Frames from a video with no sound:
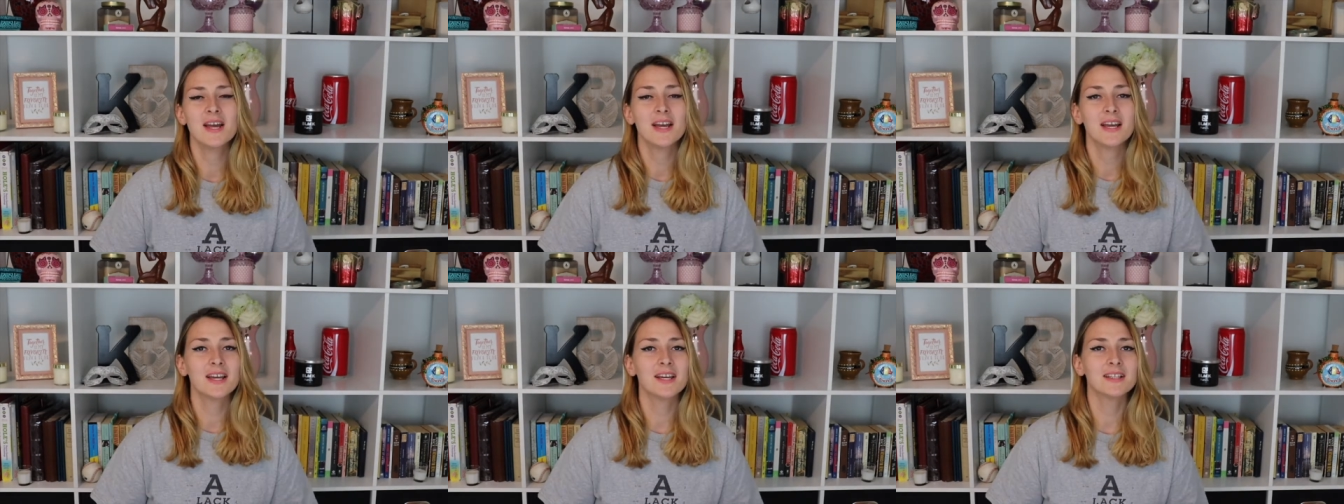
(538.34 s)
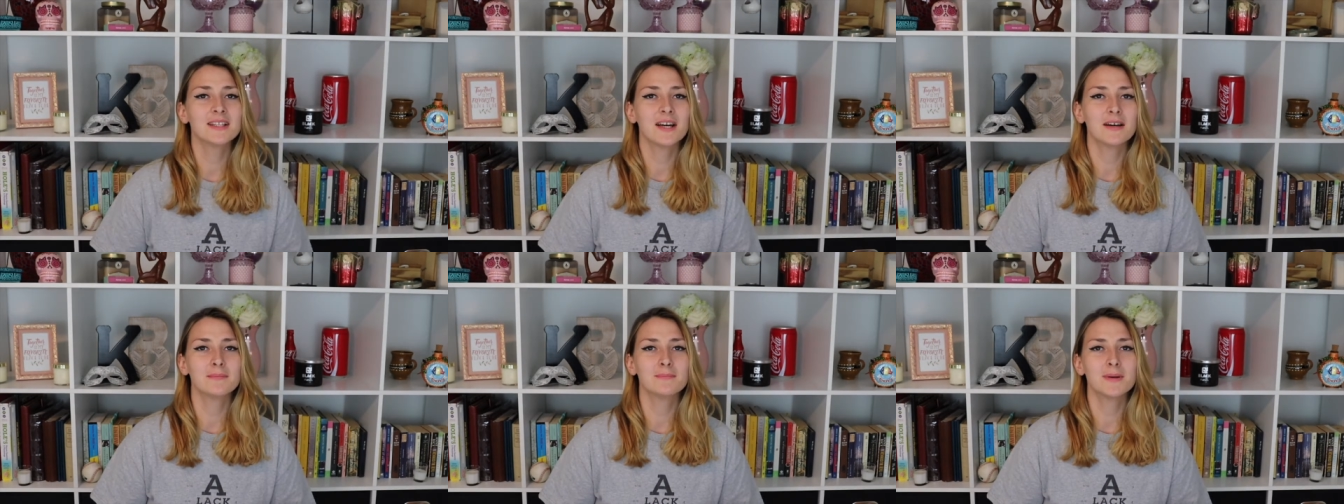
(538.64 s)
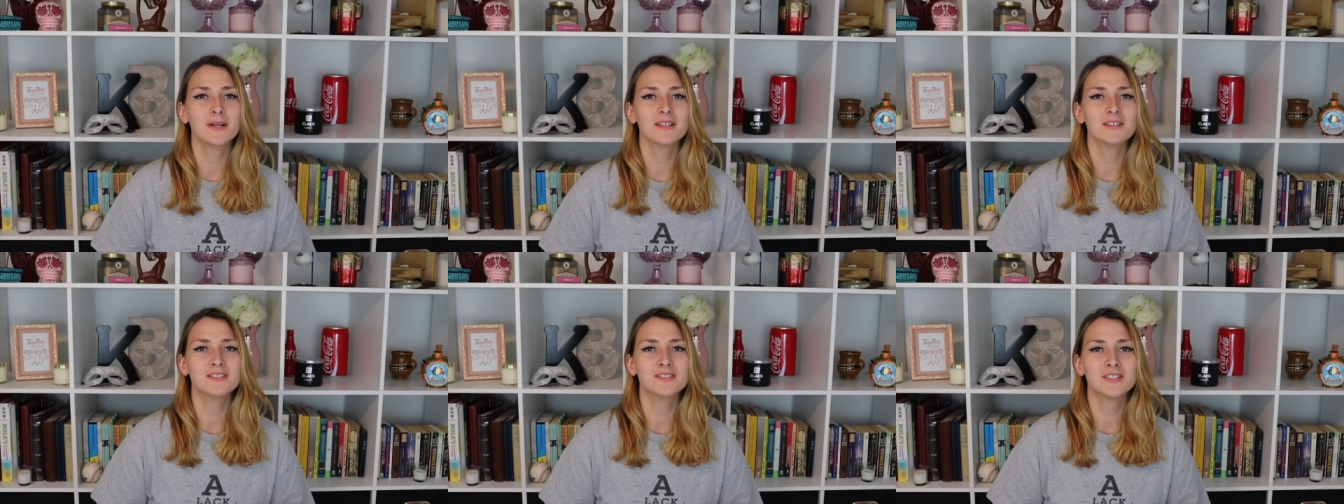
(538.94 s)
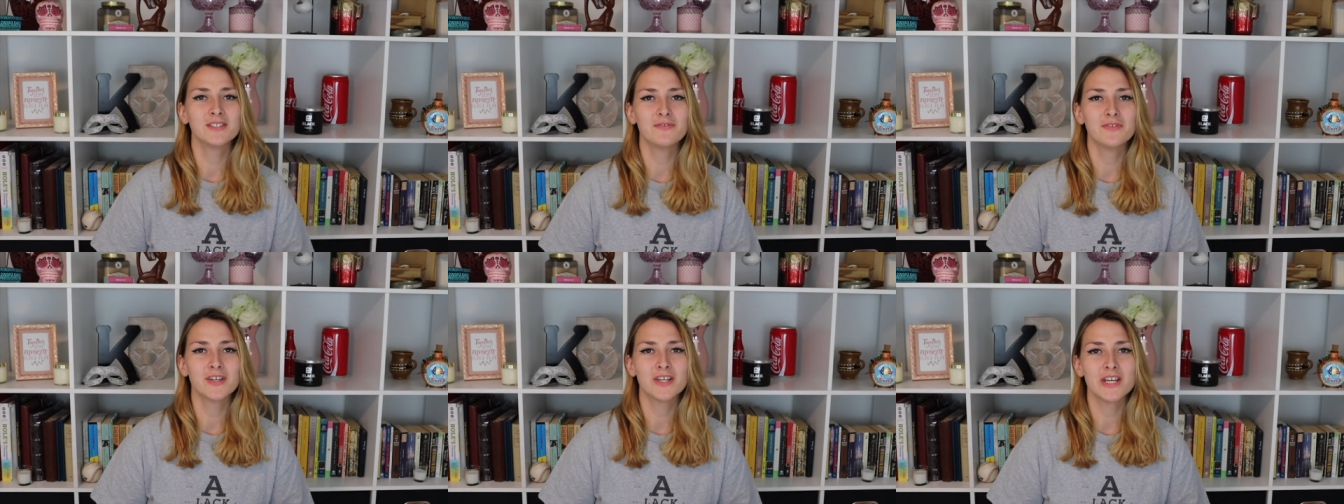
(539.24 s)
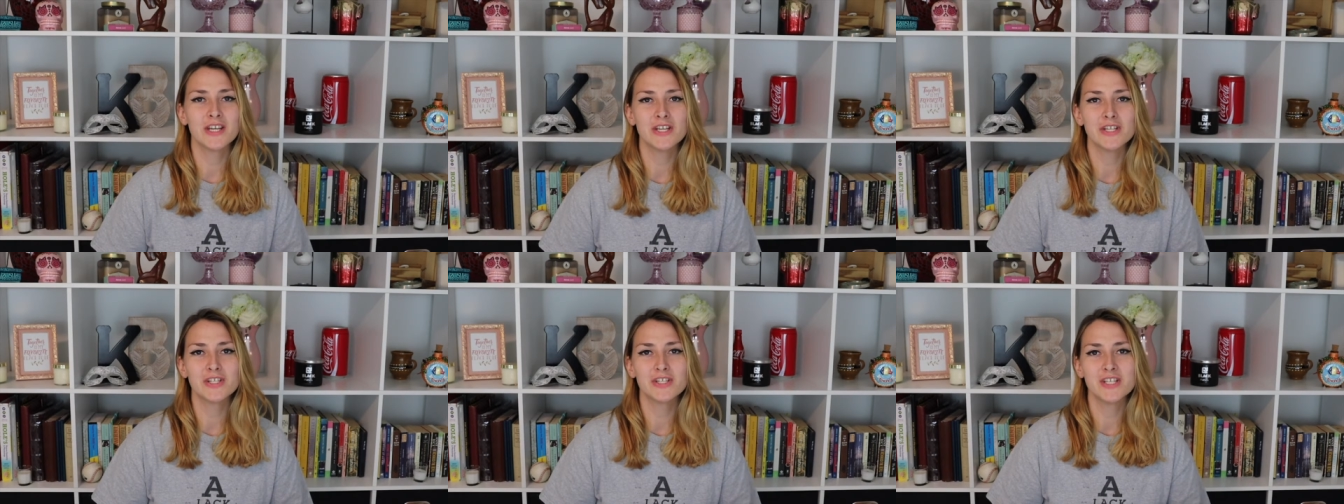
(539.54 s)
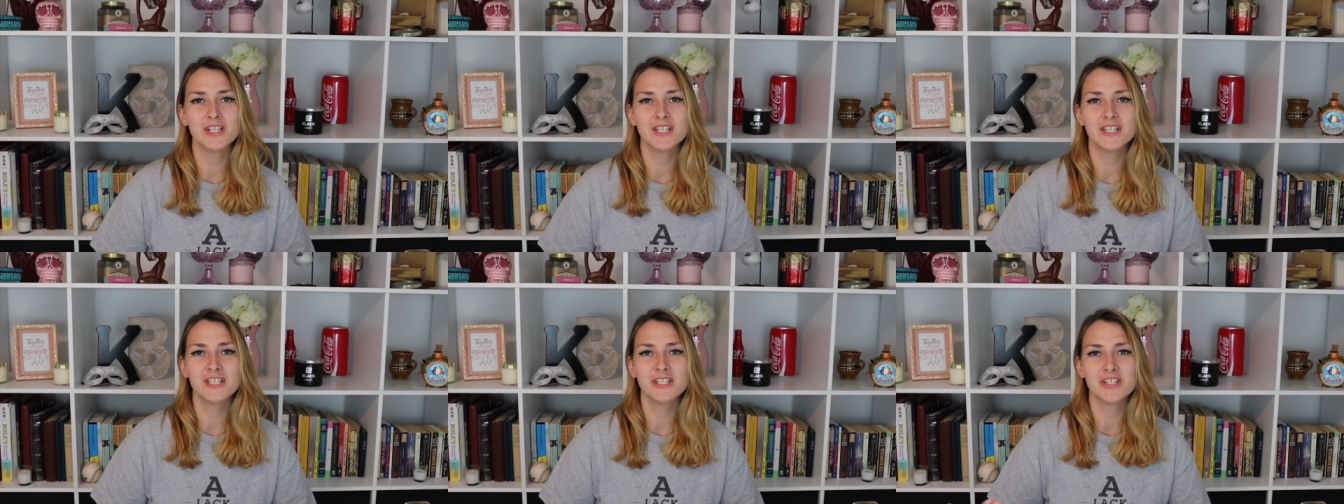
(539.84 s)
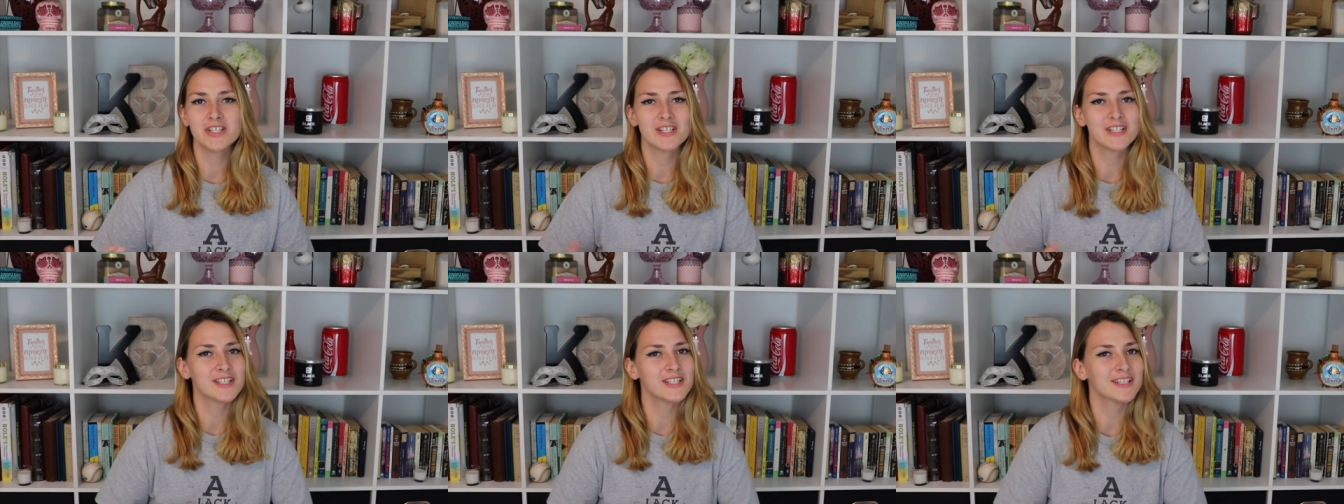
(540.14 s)
hit that bell notification
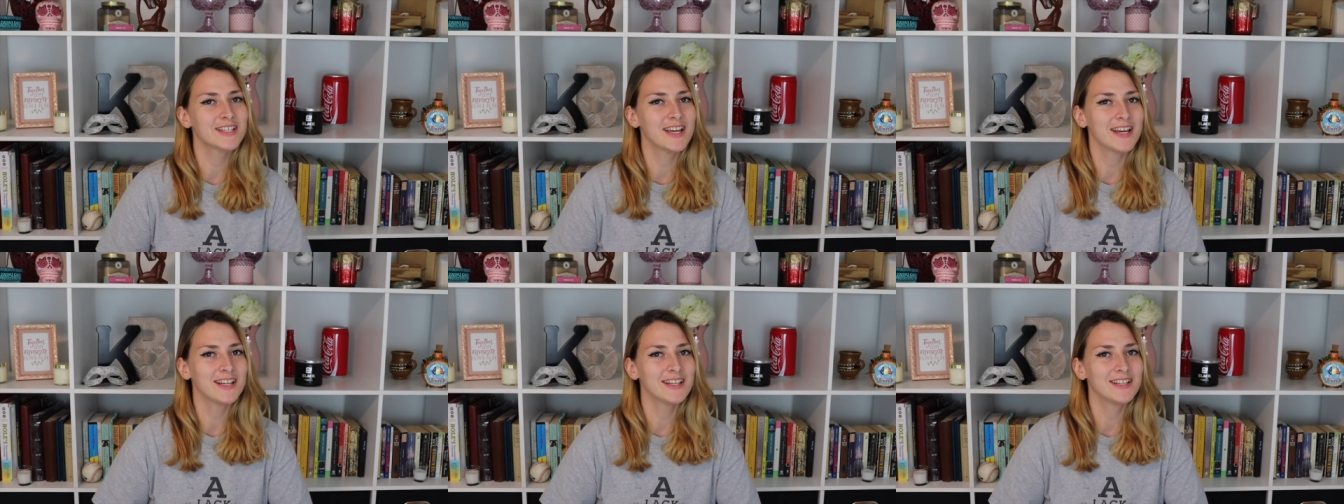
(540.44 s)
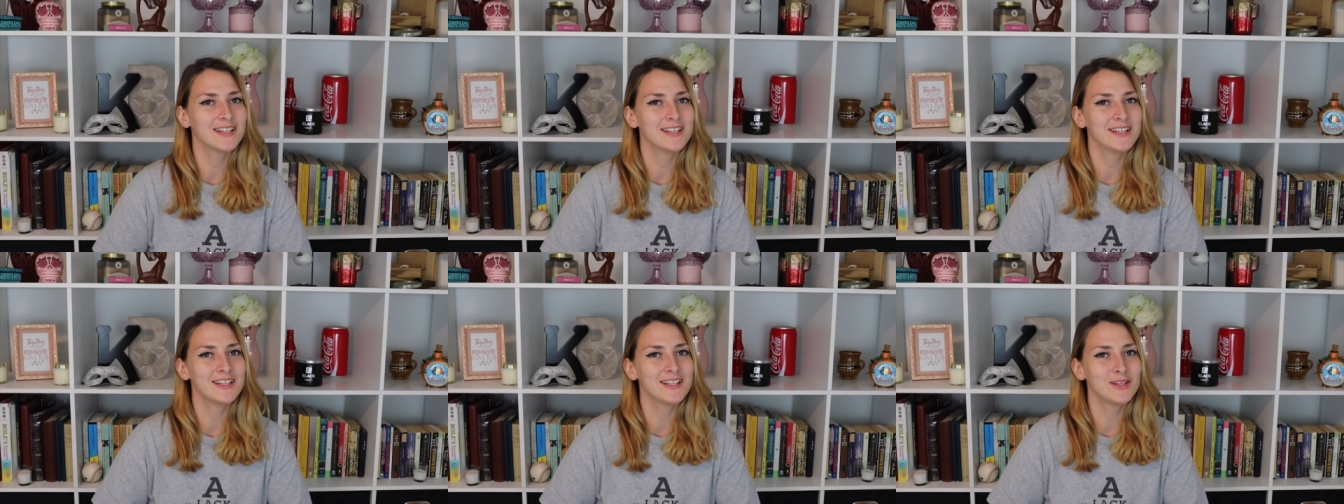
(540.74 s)
just to get